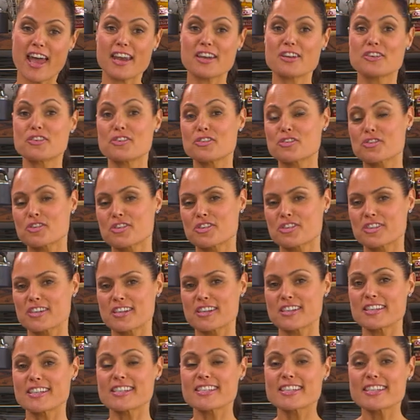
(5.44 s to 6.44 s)
and a
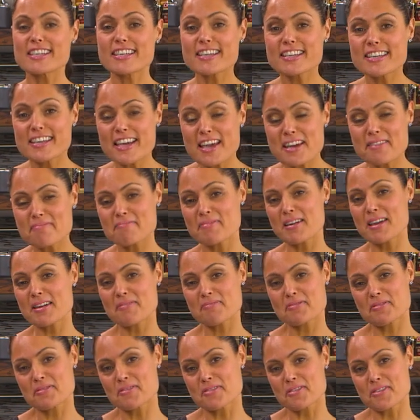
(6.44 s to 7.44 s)
nutritionist is to get
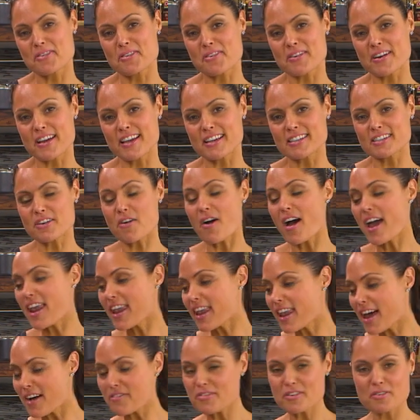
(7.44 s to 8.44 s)
people cooking. So I
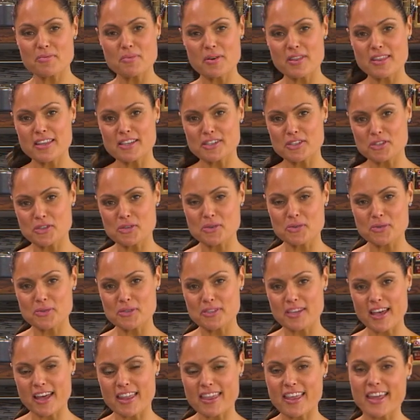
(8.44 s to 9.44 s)
love it when there's
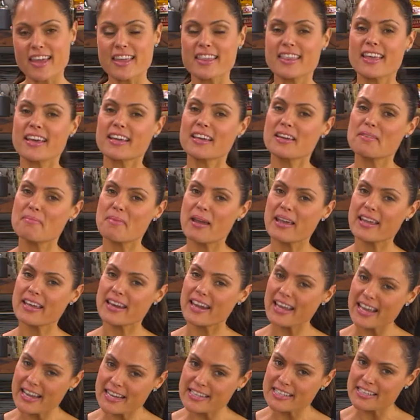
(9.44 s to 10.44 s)
tools out there that can make
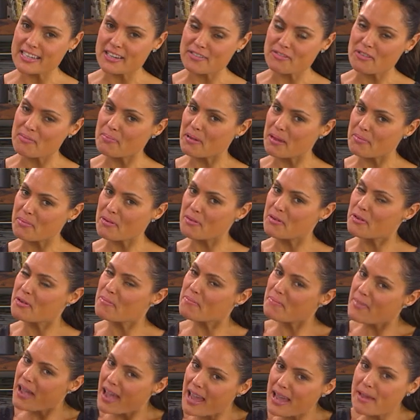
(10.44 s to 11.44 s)
it easier for people who
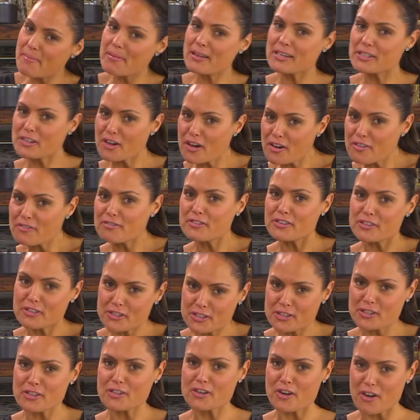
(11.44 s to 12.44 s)
maybe don't feel
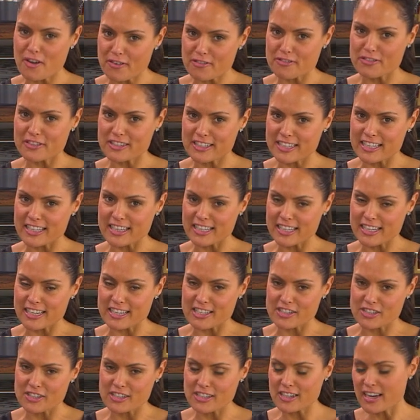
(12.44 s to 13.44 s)
too confident in the
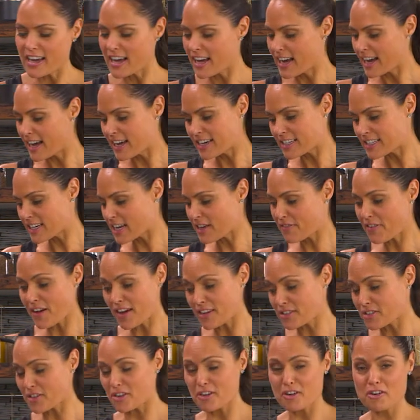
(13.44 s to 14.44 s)
kitchen.
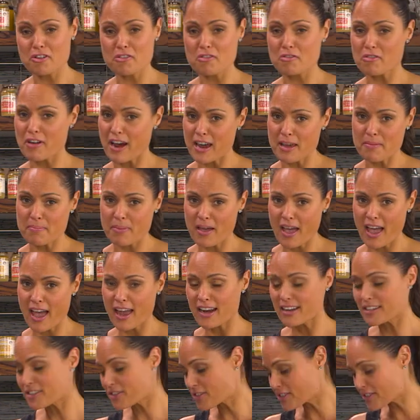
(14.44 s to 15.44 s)
Tefal's got a great
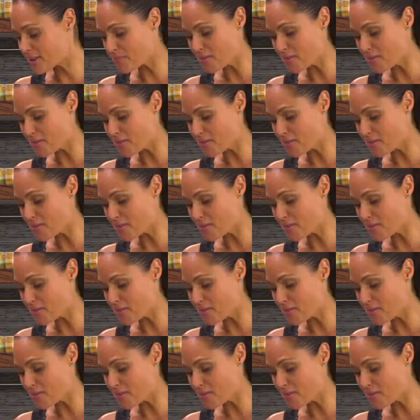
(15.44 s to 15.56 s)
pan. It's got